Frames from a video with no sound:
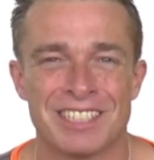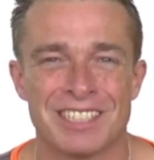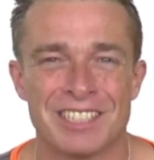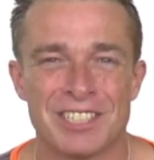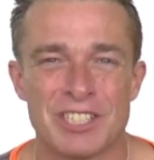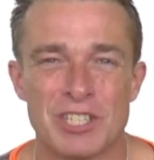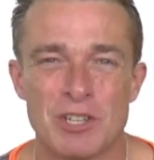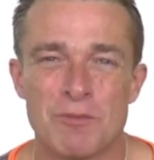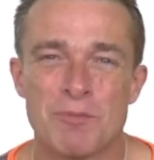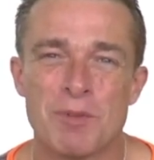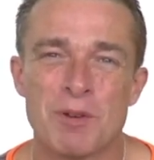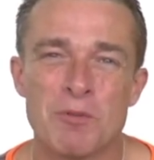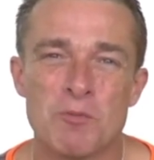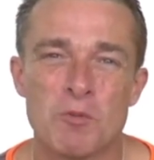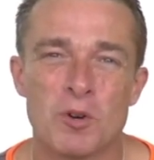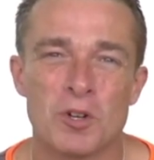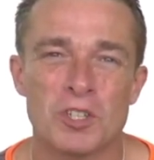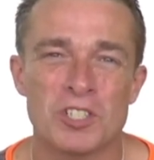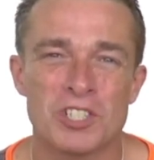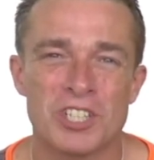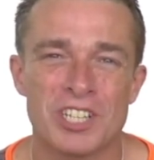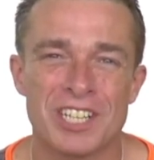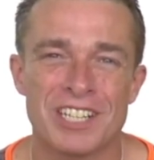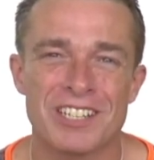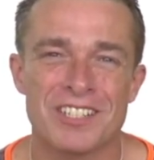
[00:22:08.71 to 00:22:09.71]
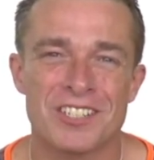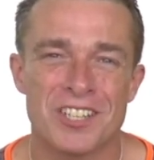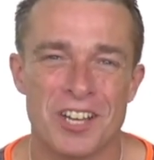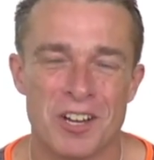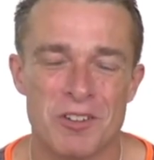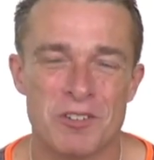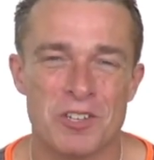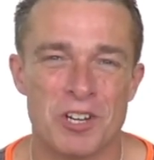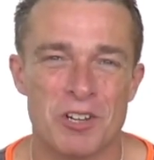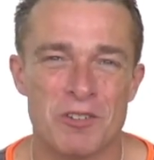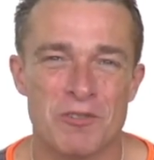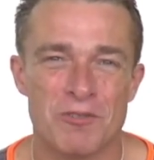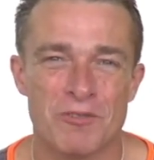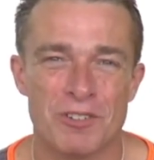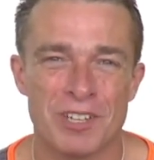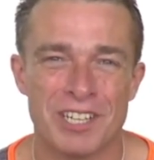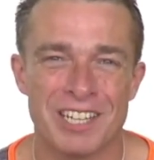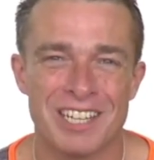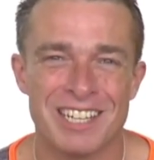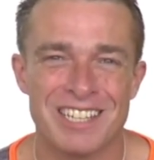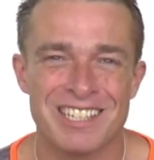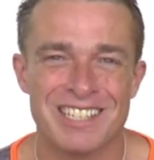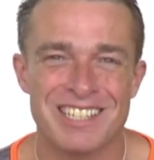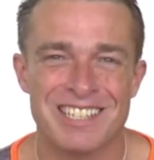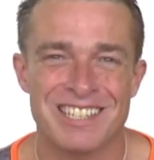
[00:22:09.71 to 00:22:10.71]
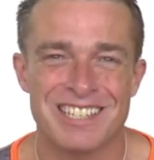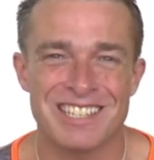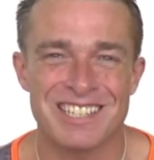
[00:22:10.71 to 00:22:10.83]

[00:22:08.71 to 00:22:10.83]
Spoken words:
You've been watching Tojo Fitness.